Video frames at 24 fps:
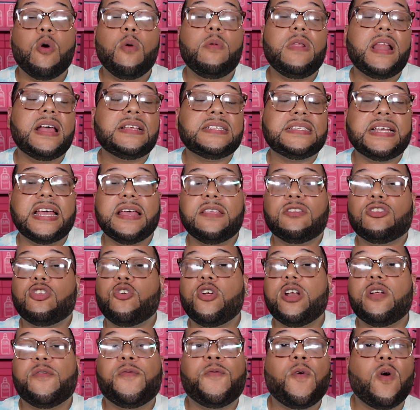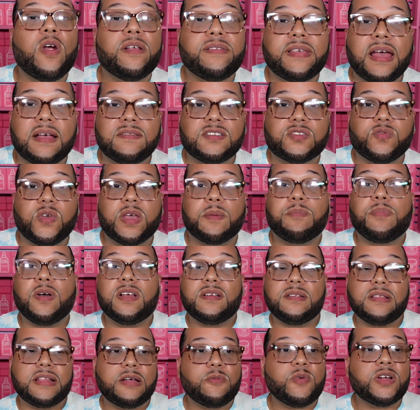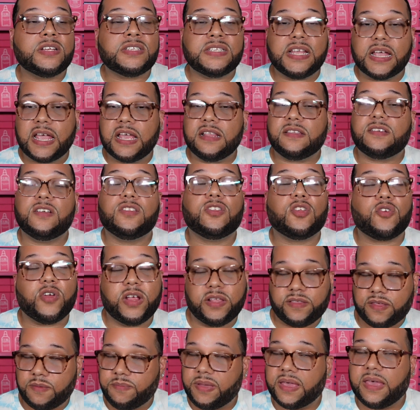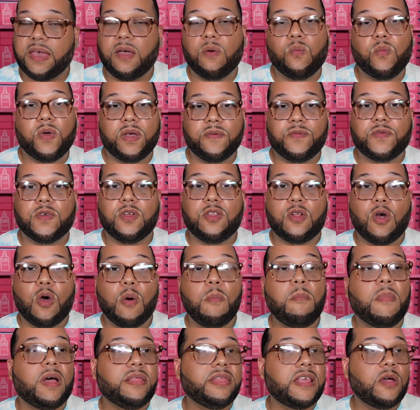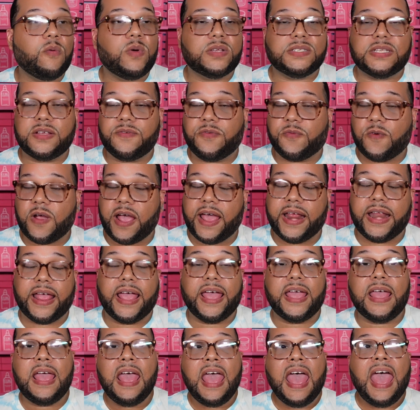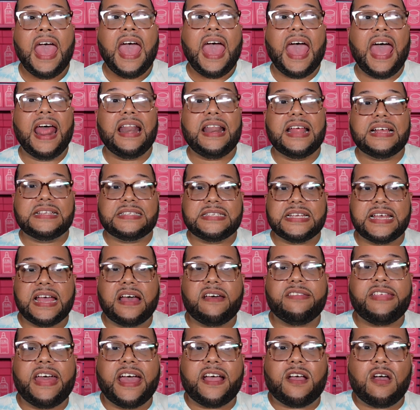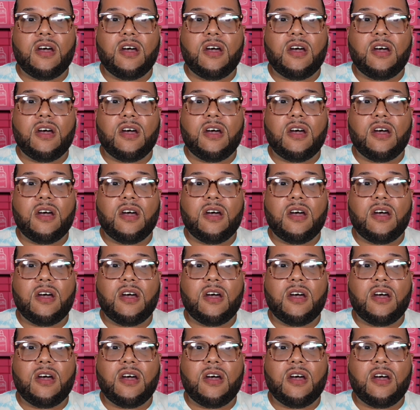let's say 3 to 4 times a week. But we're sticking to 3 to begin with, you know, Monday, Wednesday, Friday. And let's see how that